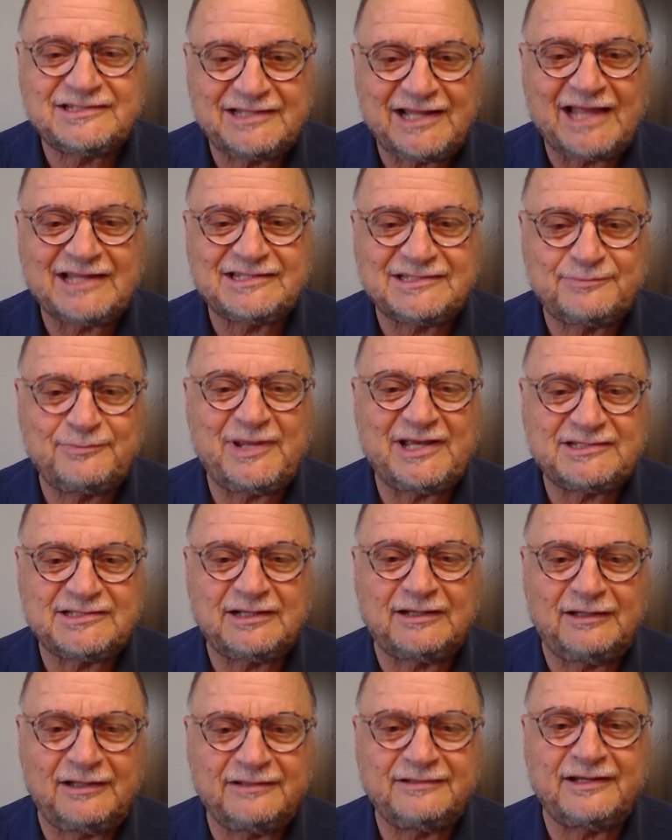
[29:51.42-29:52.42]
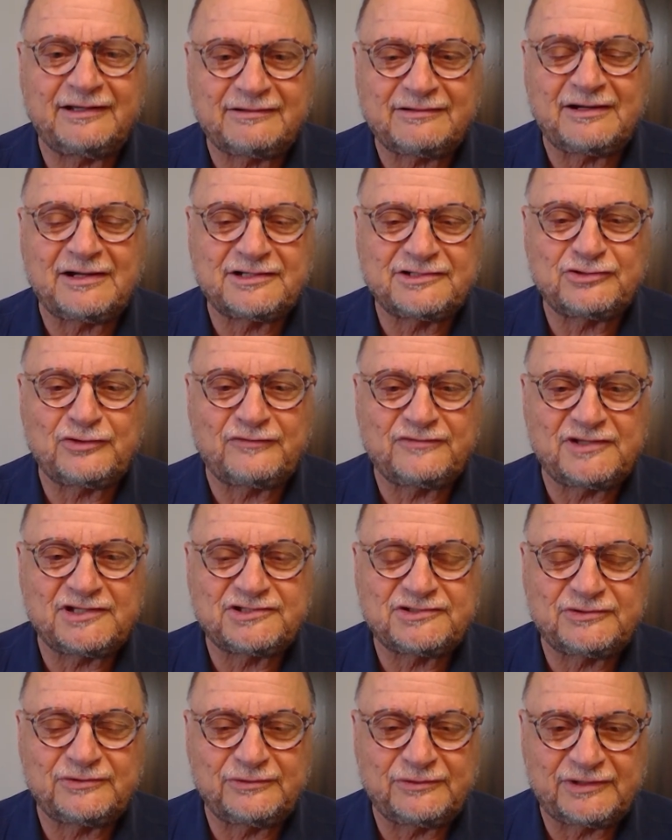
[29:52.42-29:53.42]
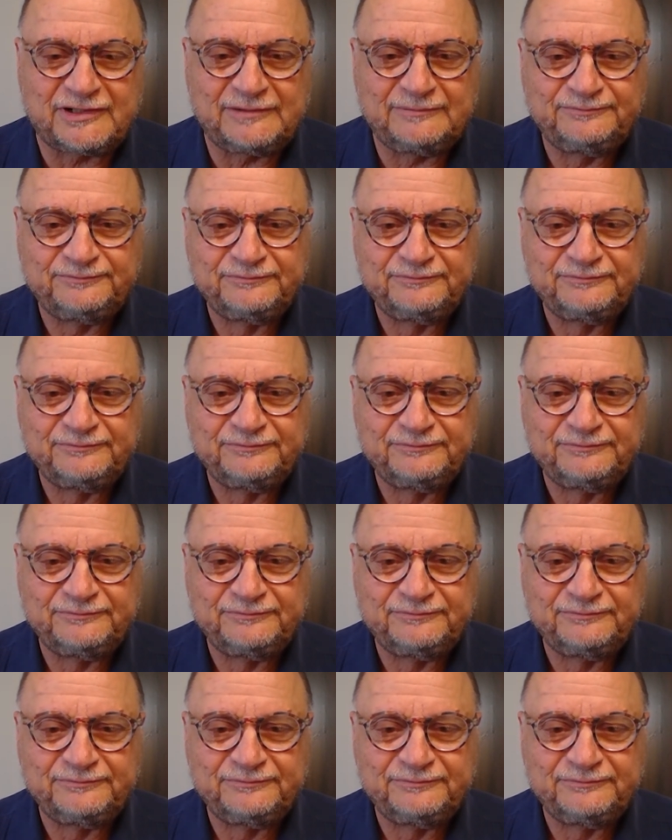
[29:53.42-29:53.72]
that's basically the crux of the story.